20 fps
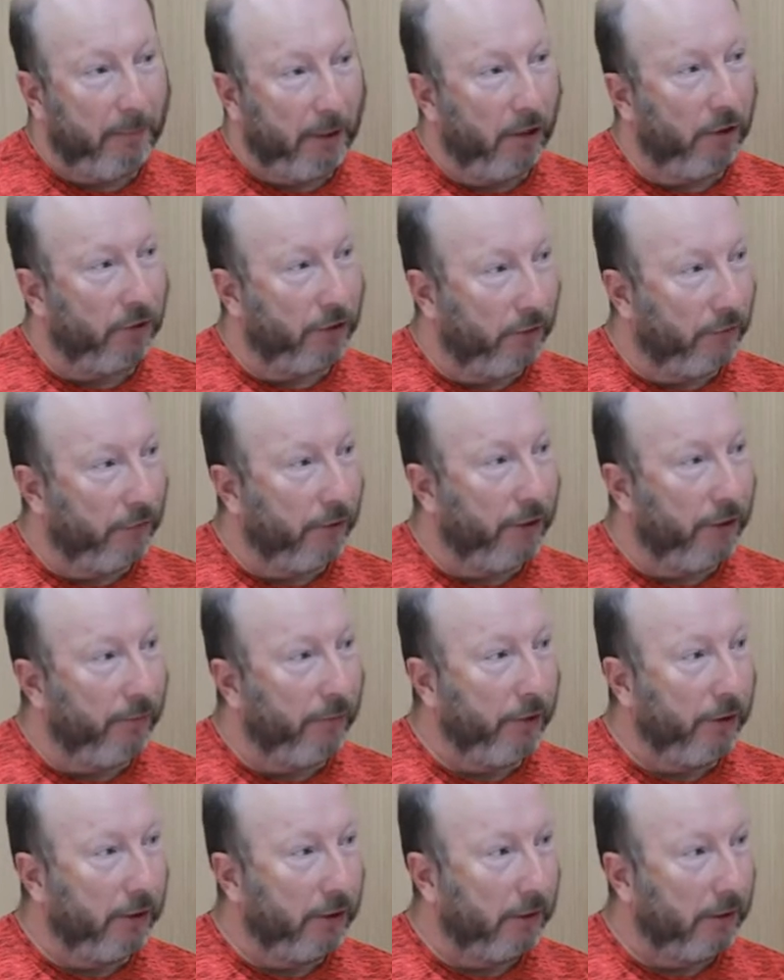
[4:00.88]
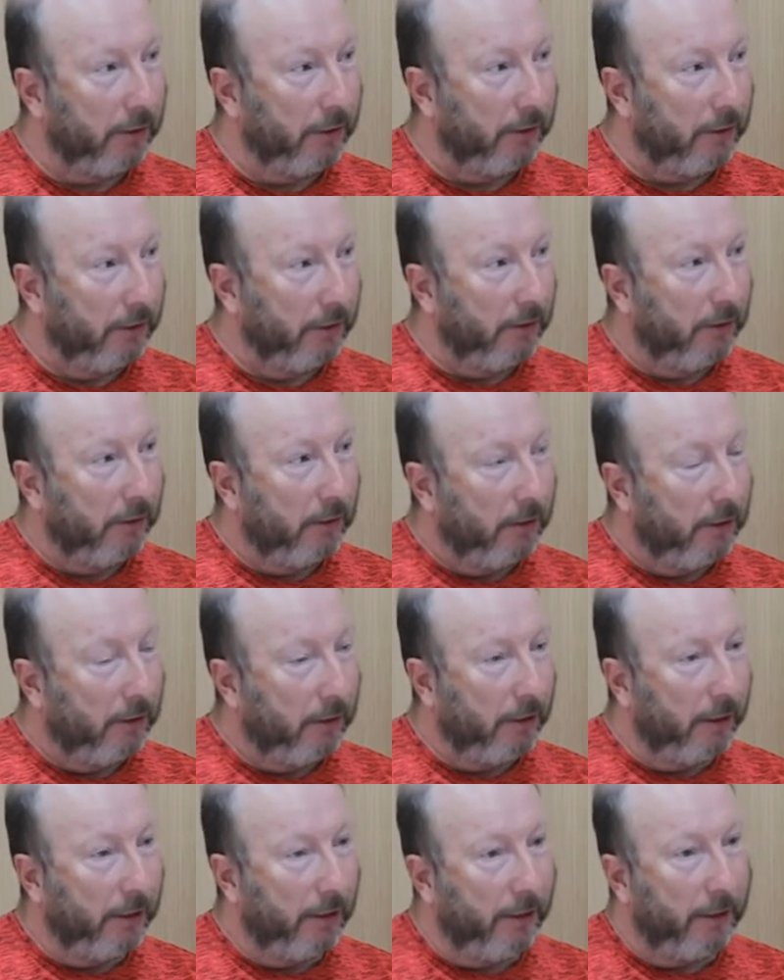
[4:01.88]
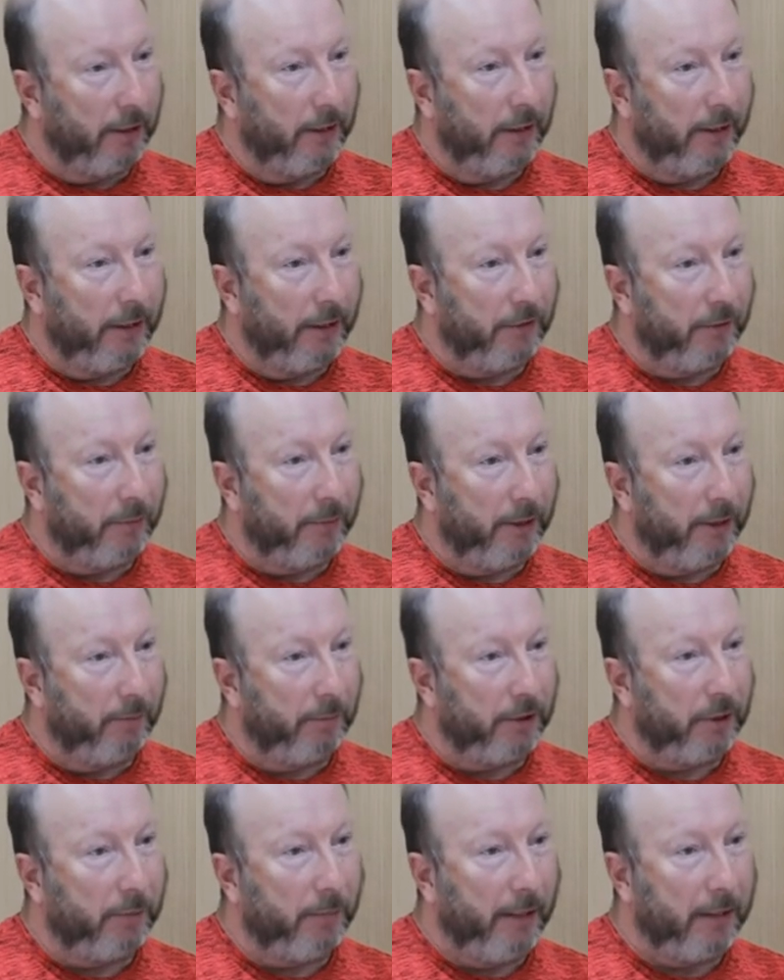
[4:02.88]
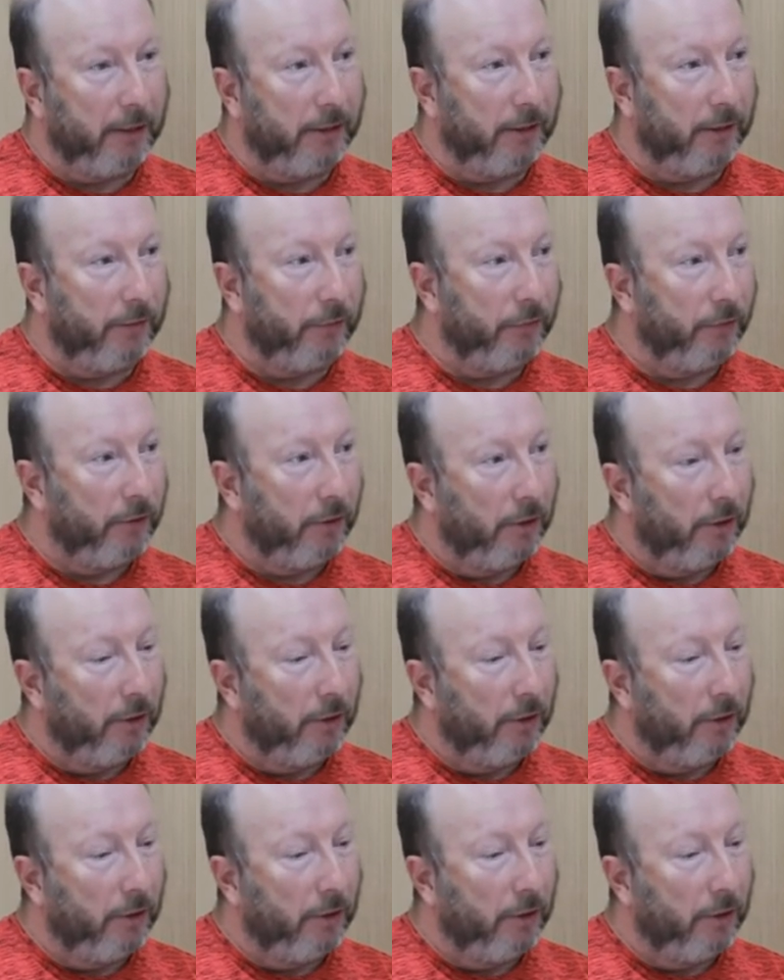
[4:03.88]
part of the community. And I think that gives me a perspective